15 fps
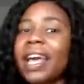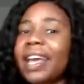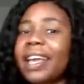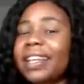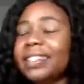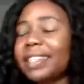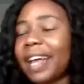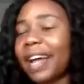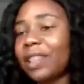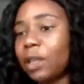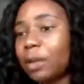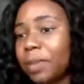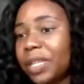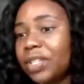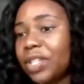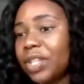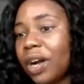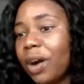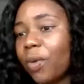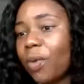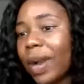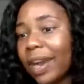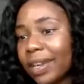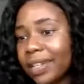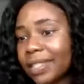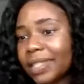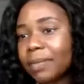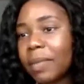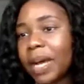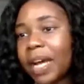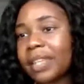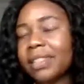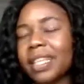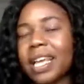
it is Alopecia Awareness Month,